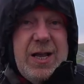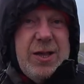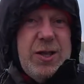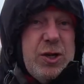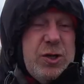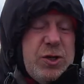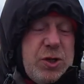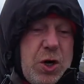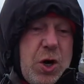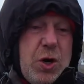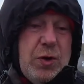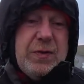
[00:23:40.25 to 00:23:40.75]
The
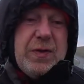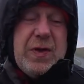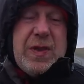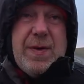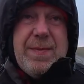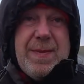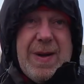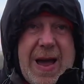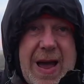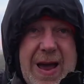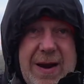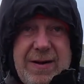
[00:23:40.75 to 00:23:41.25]
truth of the
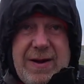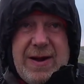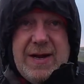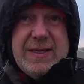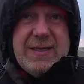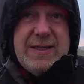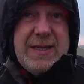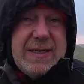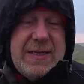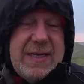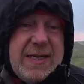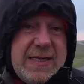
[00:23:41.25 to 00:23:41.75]
matter
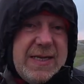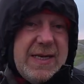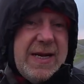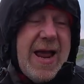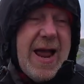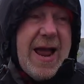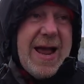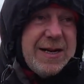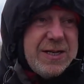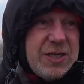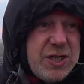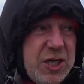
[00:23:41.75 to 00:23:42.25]
is, this isn't
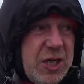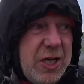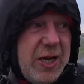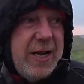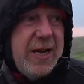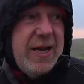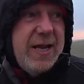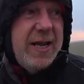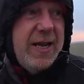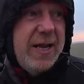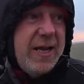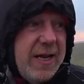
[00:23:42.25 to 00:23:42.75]

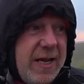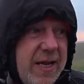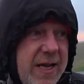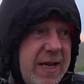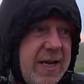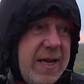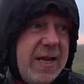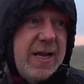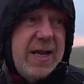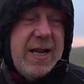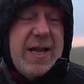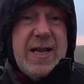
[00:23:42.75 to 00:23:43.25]
actually
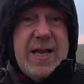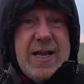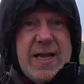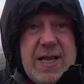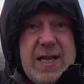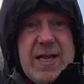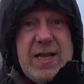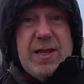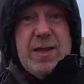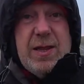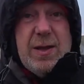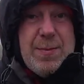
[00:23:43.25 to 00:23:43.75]

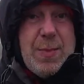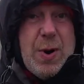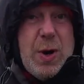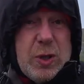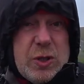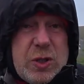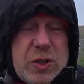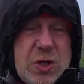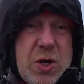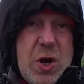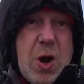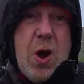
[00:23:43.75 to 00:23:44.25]
the
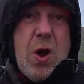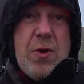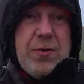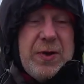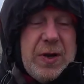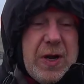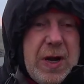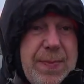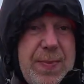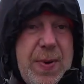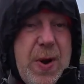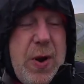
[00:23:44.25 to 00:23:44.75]
most
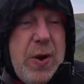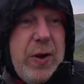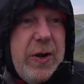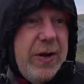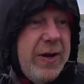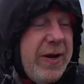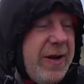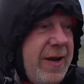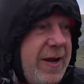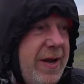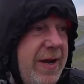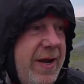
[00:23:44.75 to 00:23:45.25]
northerly
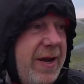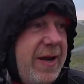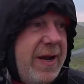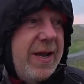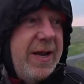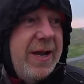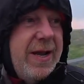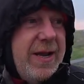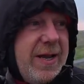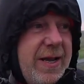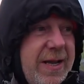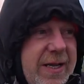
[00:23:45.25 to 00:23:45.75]
point,
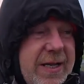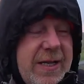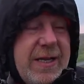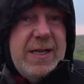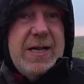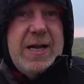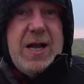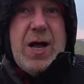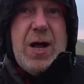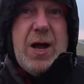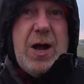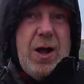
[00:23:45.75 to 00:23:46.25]

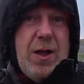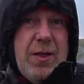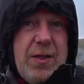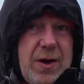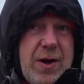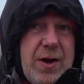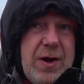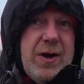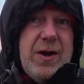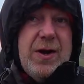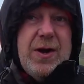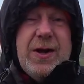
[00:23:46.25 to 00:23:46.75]

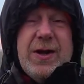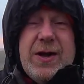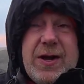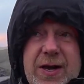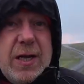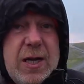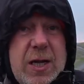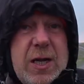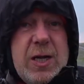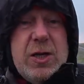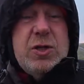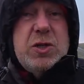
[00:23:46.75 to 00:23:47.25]
although
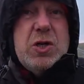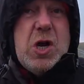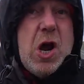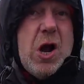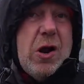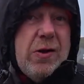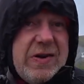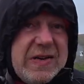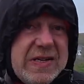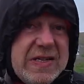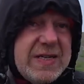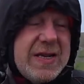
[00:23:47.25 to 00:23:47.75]

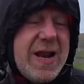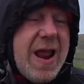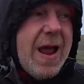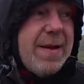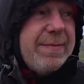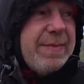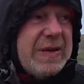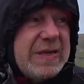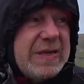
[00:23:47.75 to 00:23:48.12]
tourists like